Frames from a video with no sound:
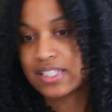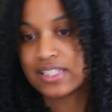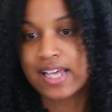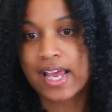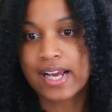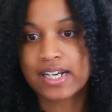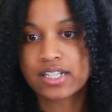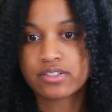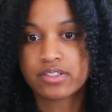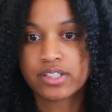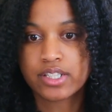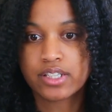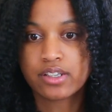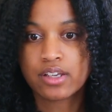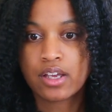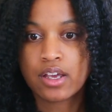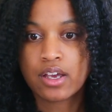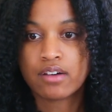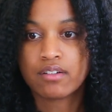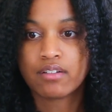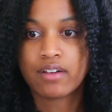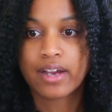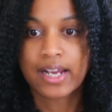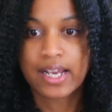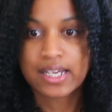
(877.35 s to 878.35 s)
It's actually,
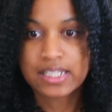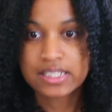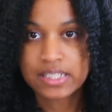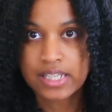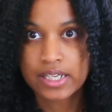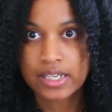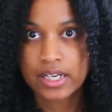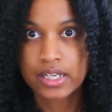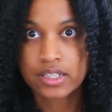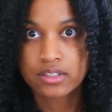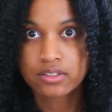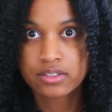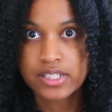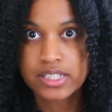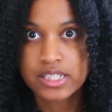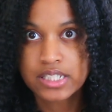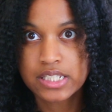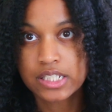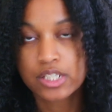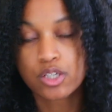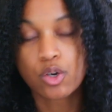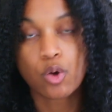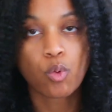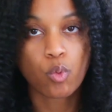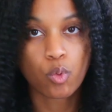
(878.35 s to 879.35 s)
like I said, a
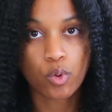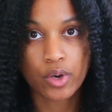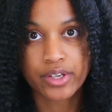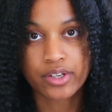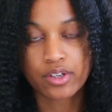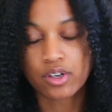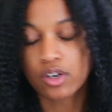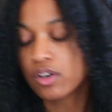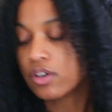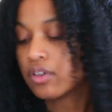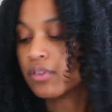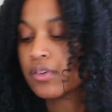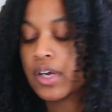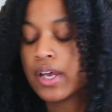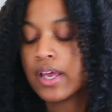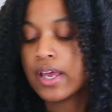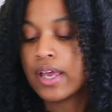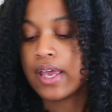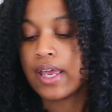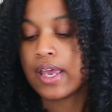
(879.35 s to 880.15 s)
cleansing oil.